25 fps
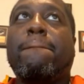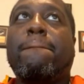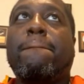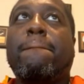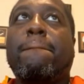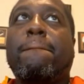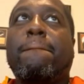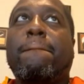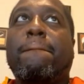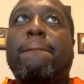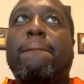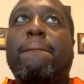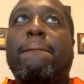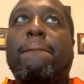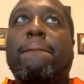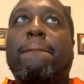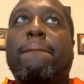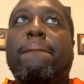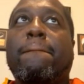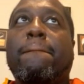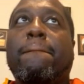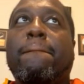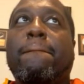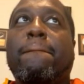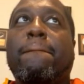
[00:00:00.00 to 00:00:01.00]

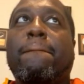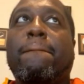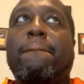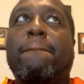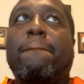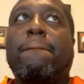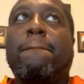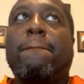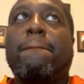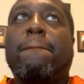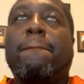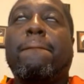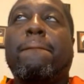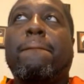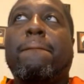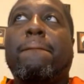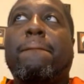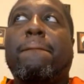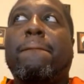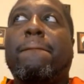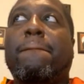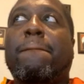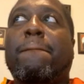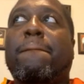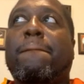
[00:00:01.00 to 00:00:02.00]

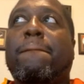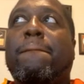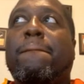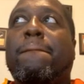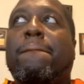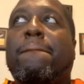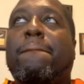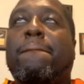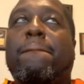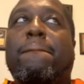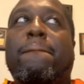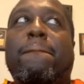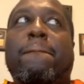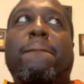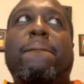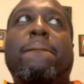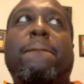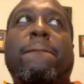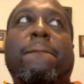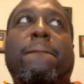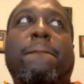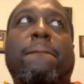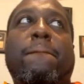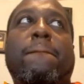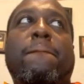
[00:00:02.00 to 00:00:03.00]

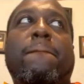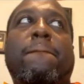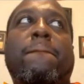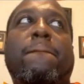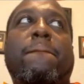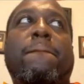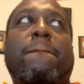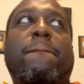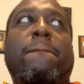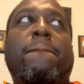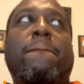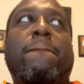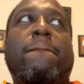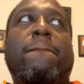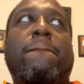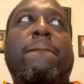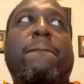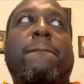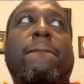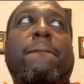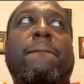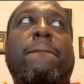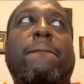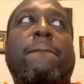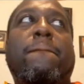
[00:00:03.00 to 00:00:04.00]

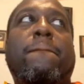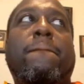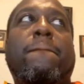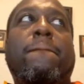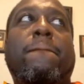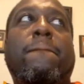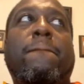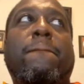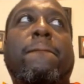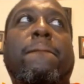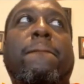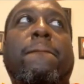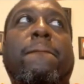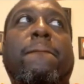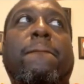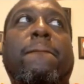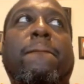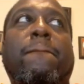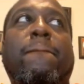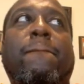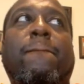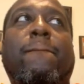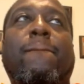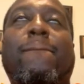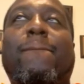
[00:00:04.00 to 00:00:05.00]

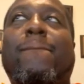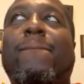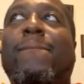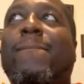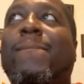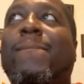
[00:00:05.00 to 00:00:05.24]
The person shown says nothing.